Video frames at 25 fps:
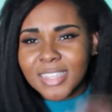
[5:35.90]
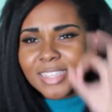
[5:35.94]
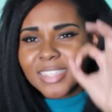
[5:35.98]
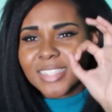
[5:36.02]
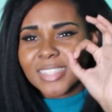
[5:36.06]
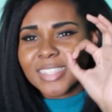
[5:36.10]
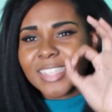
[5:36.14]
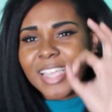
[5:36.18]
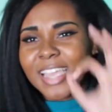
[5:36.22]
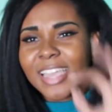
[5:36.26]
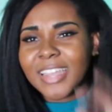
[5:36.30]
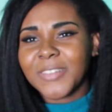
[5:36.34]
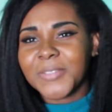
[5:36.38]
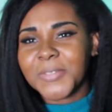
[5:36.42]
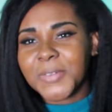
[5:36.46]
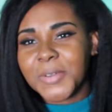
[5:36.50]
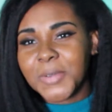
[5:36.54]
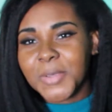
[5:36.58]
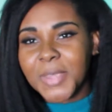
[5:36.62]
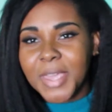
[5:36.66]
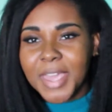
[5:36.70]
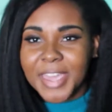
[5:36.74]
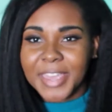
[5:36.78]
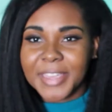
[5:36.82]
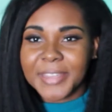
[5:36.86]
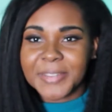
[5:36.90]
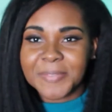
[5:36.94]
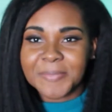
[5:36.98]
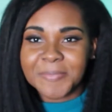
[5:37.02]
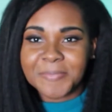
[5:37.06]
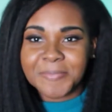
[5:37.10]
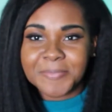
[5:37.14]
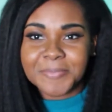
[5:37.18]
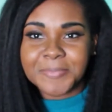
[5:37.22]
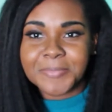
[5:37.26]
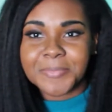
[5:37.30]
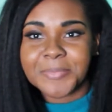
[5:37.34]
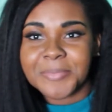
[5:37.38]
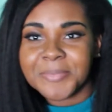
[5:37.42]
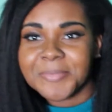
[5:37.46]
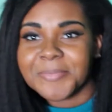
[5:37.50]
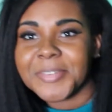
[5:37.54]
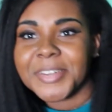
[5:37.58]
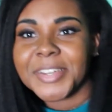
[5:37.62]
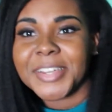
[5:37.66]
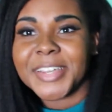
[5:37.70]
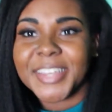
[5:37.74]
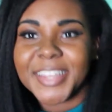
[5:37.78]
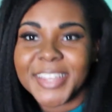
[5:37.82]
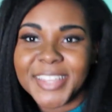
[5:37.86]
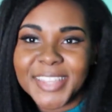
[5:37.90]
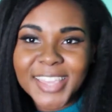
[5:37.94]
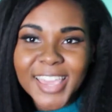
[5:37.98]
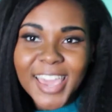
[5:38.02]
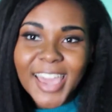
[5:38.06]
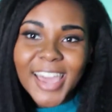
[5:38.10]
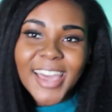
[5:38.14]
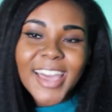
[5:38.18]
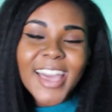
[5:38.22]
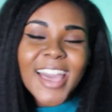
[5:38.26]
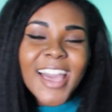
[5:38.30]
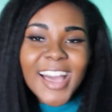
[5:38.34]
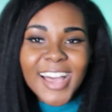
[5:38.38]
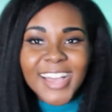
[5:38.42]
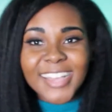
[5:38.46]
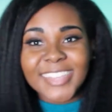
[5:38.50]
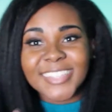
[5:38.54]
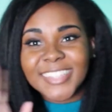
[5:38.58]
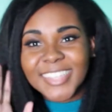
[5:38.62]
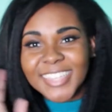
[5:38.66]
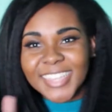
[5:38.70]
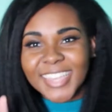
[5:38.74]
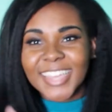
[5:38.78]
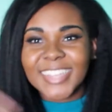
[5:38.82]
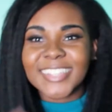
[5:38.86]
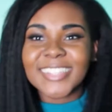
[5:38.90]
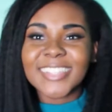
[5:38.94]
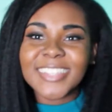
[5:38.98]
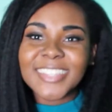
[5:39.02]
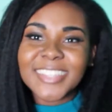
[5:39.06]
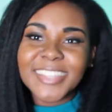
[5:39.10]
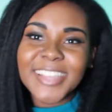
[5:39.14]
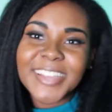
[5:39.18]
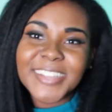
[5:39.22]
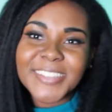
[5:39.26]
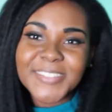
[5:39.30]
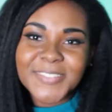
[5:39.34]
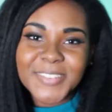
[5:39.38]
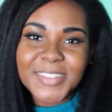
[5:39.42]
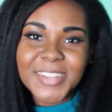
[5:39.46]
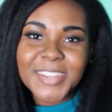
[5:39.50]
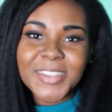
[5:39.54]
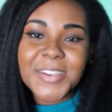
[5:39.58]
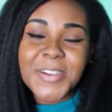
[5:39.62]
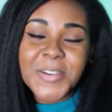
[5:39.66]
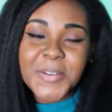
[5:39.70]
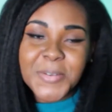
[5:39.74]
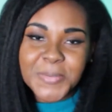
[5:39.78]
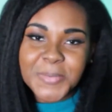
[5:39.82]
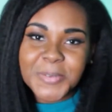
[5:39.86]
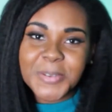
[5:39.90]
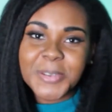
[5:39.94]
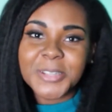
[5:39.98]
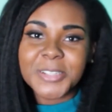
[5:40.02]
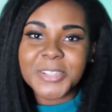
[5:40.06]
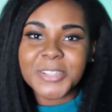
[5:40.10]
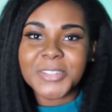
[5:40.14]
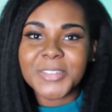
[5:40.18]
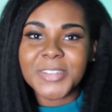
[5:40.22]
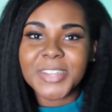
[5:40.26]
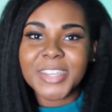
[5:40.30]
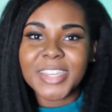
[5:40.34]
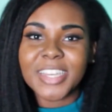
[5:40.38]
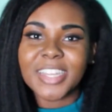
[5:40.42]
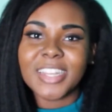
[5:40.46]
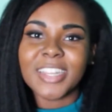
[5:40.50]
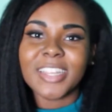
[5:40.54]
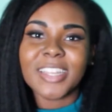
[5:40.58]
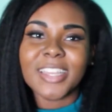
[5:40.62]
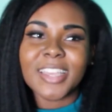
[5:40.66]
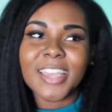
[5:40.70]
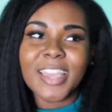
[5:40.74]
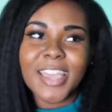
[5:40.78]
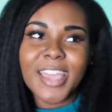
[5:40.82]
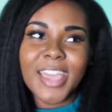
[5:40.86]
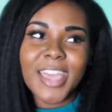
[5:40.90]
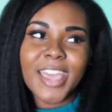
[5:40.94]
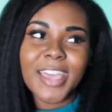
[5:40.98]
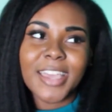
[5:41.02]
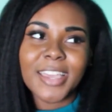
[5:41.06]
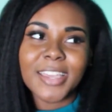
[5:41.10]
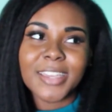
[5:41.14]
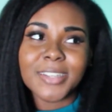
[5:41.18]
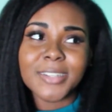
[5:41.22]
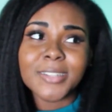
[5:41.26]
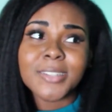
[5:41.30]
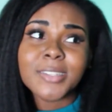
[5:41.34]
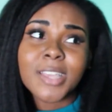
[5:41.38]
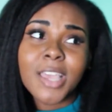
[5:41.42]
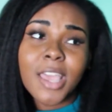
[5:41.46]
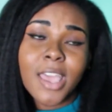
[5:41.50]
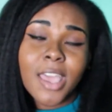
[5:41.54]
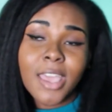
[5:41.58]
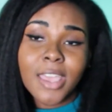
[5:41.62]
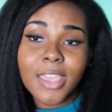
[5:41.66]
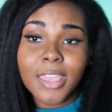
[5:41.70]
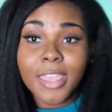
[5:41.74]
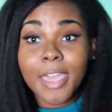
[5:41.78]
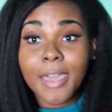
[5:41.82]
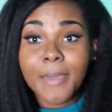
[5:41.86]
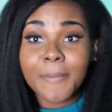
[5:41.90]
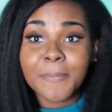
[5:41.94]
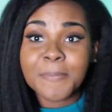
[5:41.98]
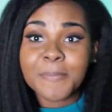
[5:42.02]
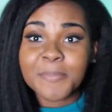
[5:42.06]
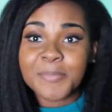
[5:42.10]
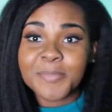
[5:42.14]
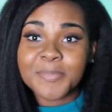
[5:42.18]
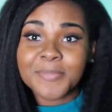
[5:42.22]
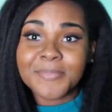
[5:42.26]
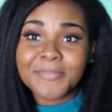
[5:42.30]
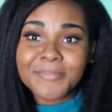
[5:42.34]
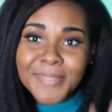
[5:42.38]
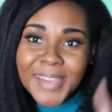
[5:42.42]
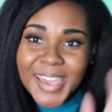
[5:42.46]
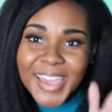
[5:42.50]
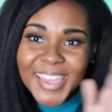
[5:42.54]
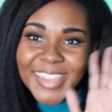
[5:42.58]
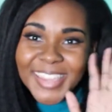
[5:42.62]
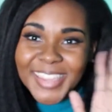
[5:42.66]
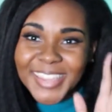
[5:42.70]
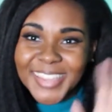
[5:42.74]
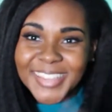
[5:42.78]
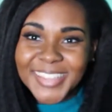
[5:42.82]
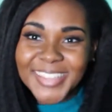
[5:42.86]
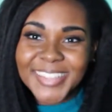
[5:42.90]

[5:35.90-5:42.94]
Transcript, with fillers: it's kind of okay. But yeah, I'll see you guys in the next video. I hope you enjoyed, and yeah, bye!